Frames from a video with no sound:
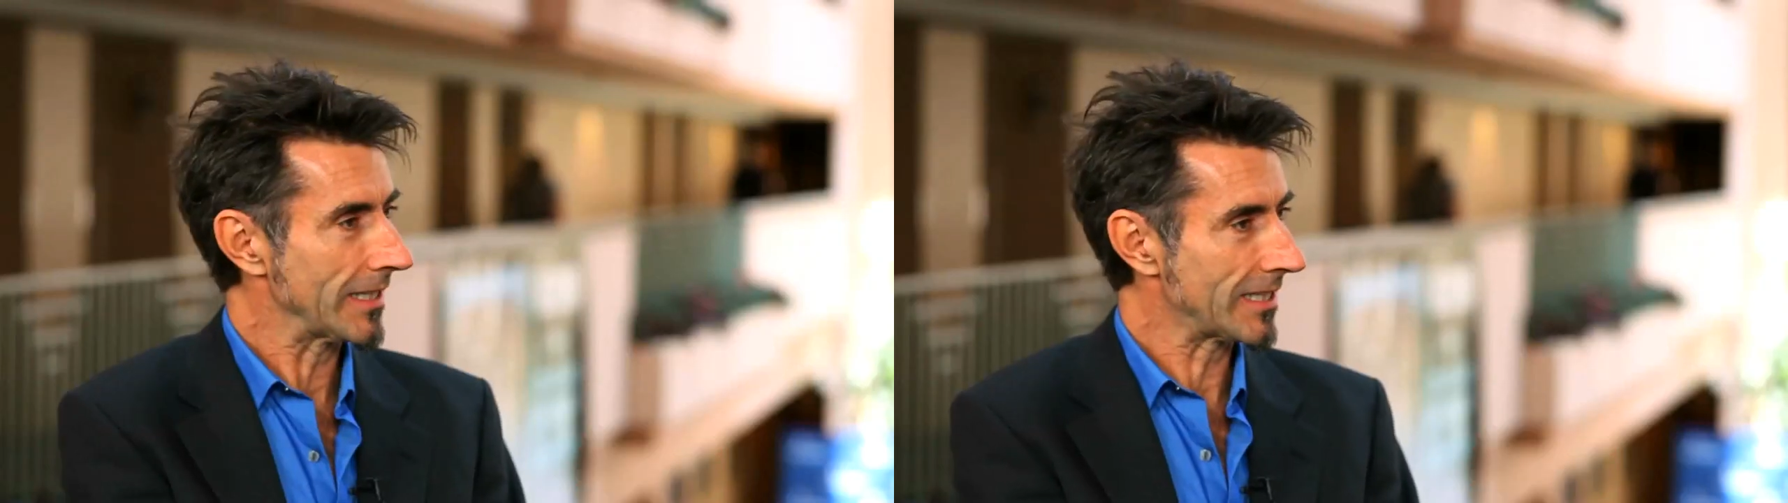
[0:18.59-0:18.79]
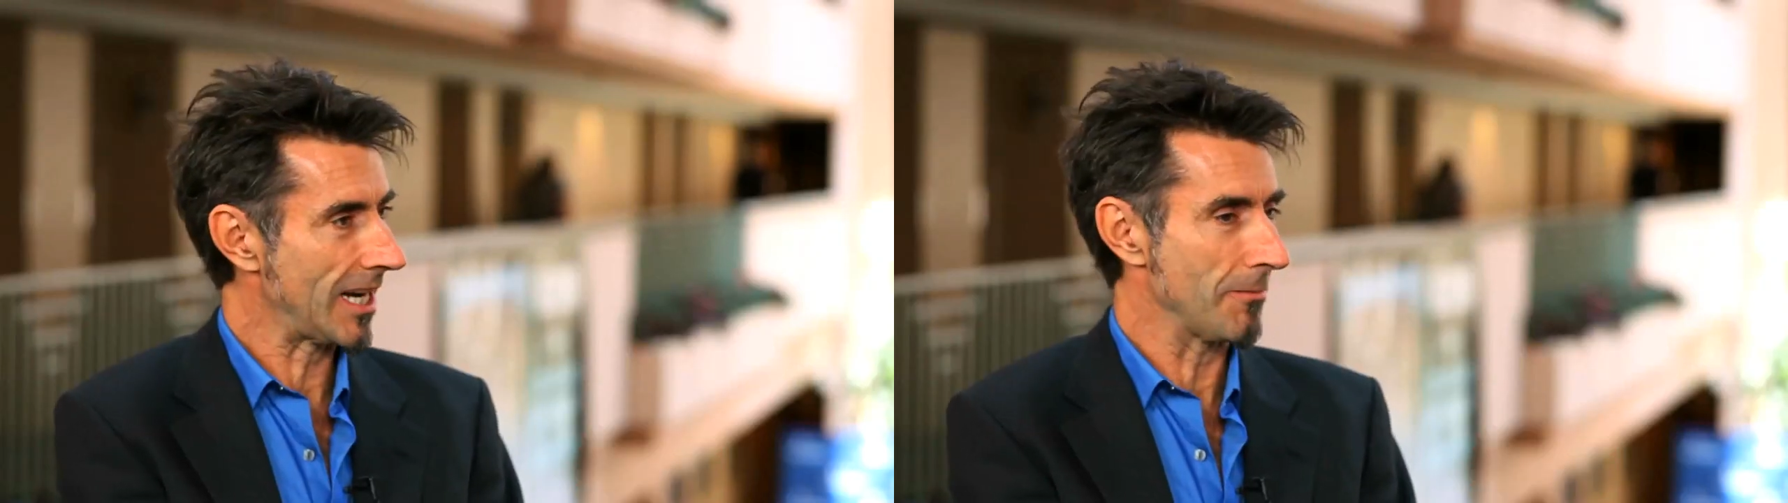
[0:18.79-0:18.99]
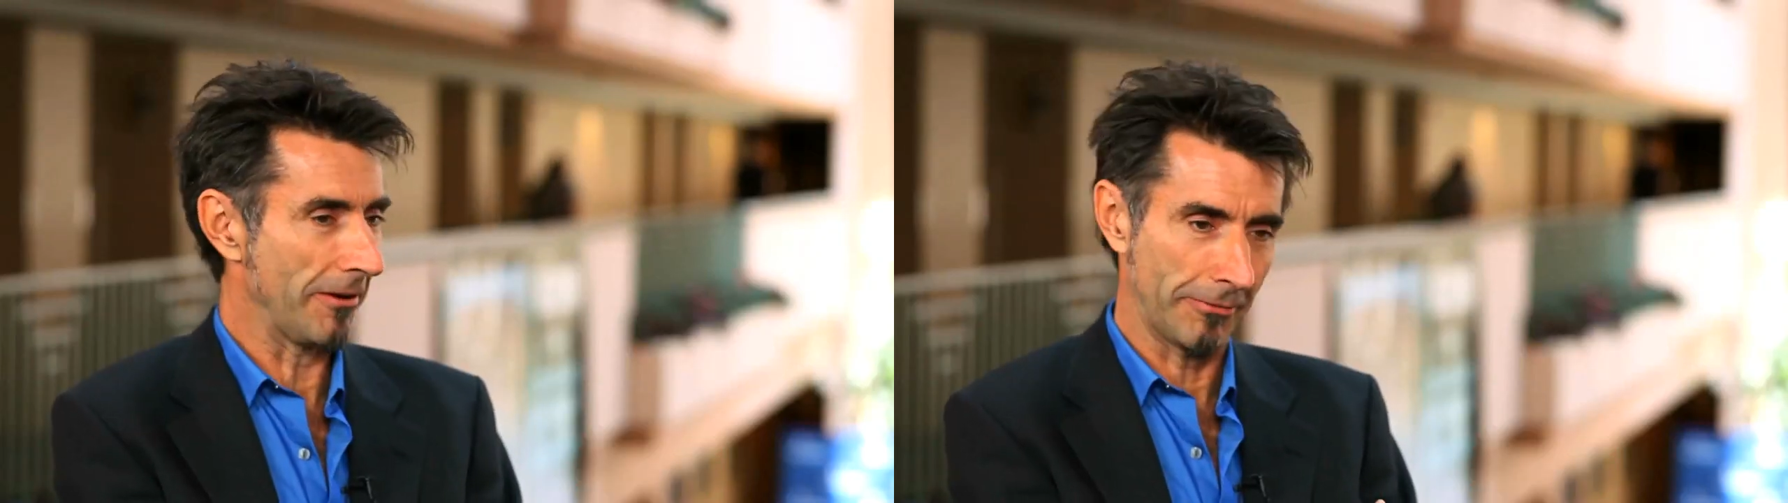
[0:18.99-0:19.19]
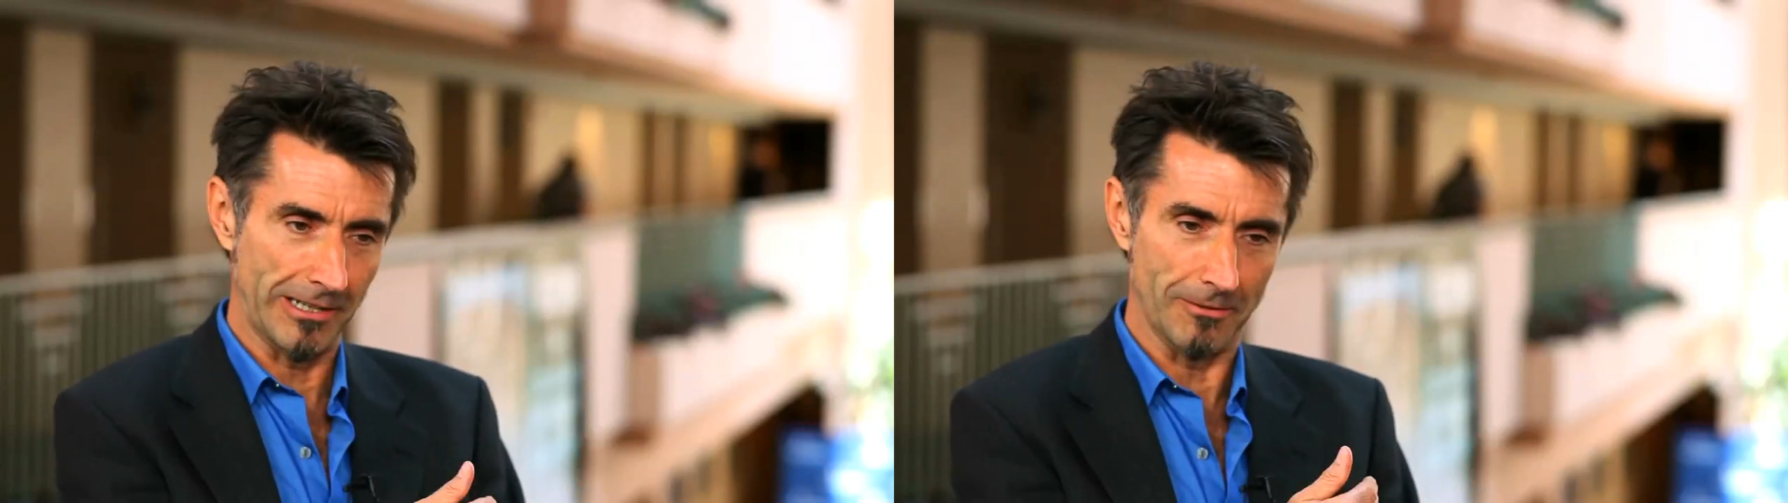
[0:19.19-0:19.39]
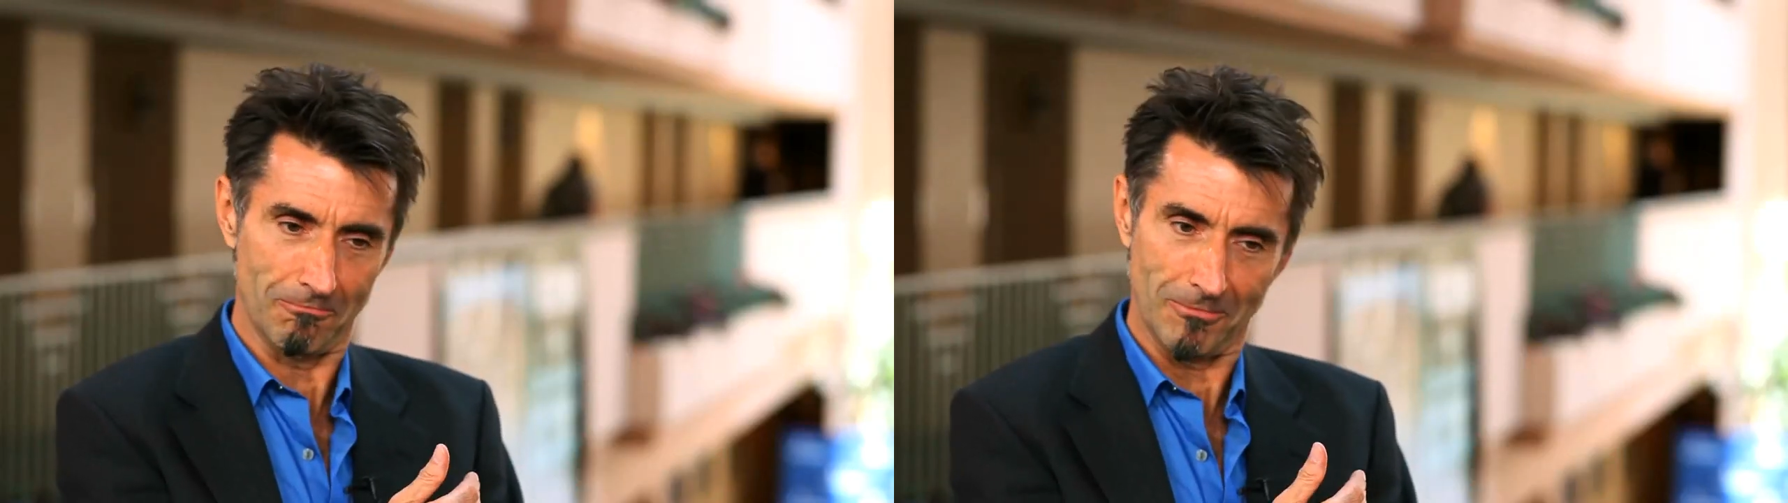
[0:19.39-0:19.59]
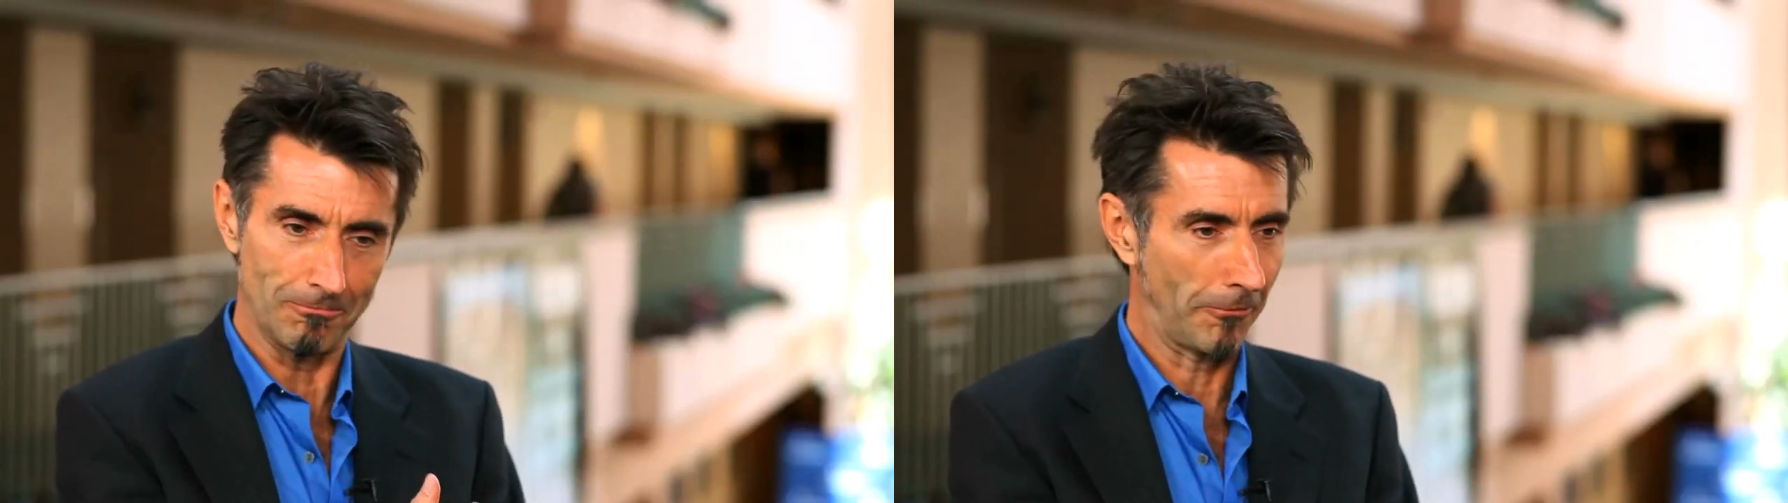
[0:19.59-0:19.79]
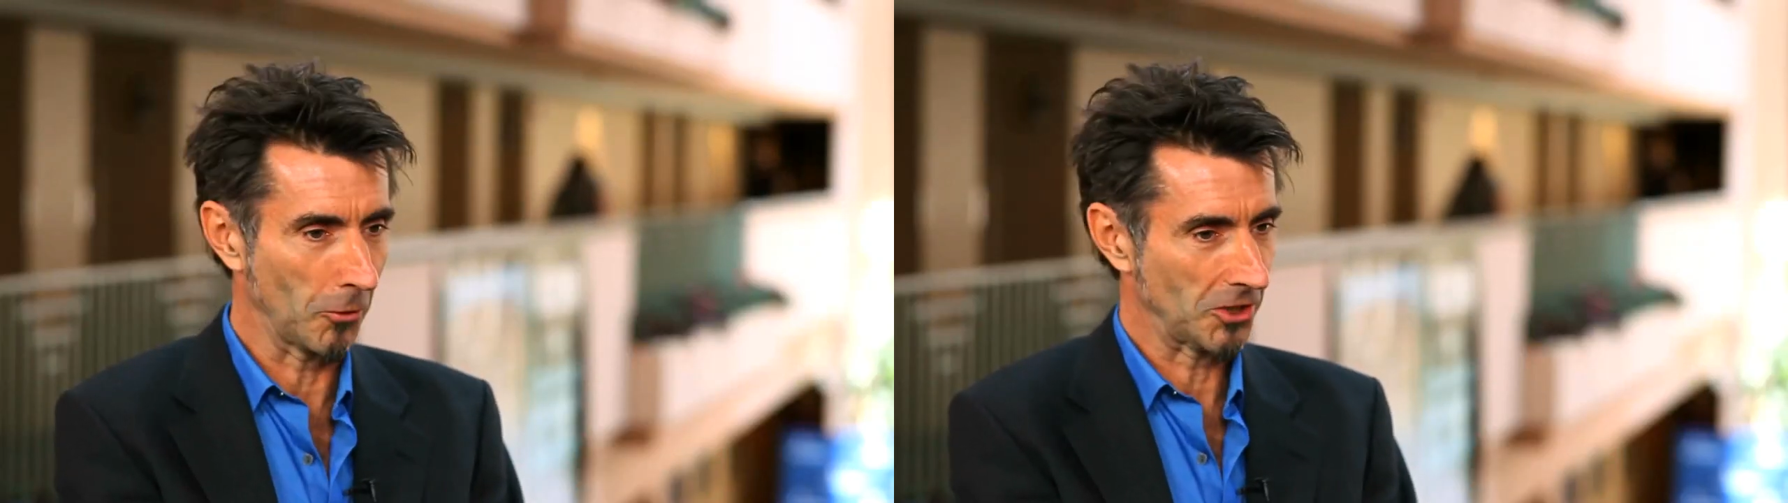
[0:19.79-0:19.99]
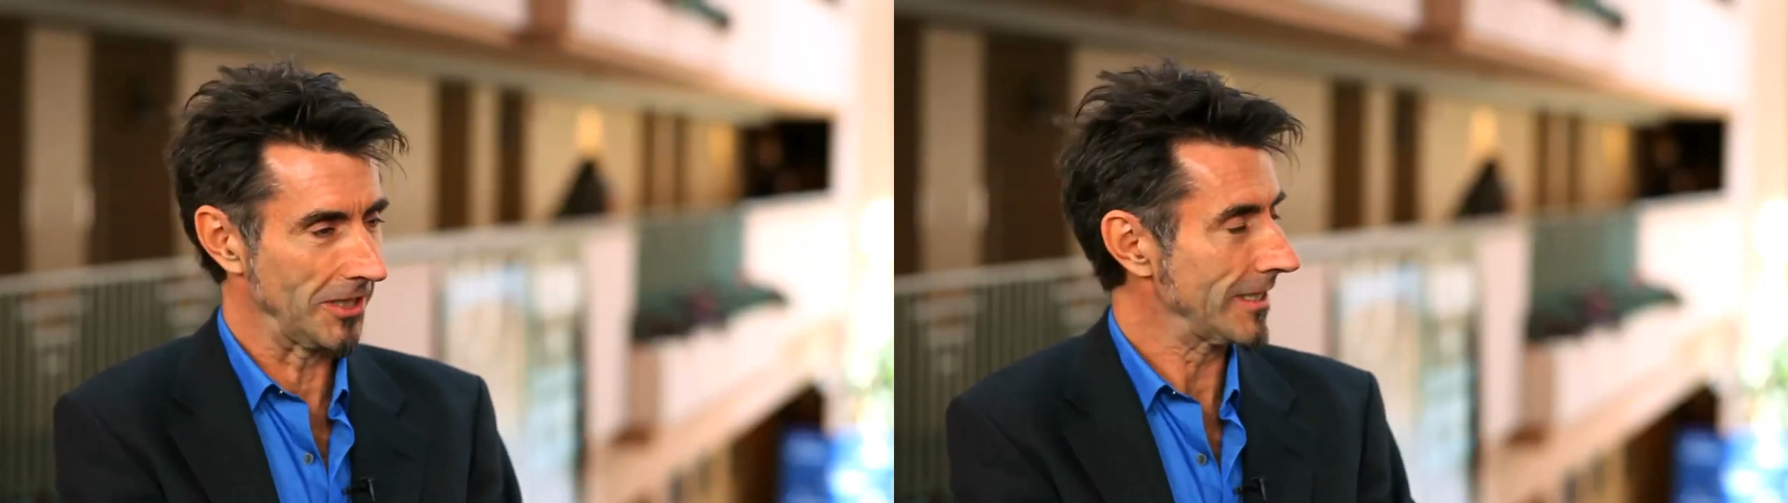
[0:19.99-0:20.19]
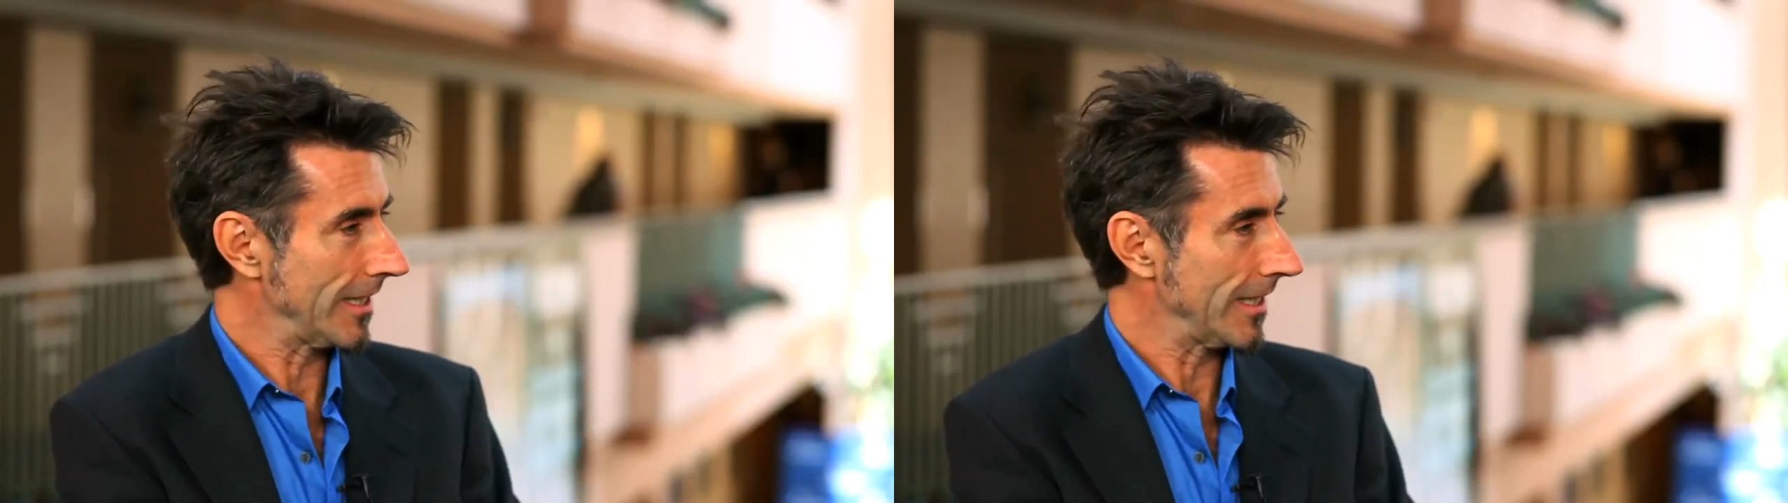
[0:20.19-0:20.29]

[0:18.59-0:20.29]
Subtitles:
years' time, if we're fortunate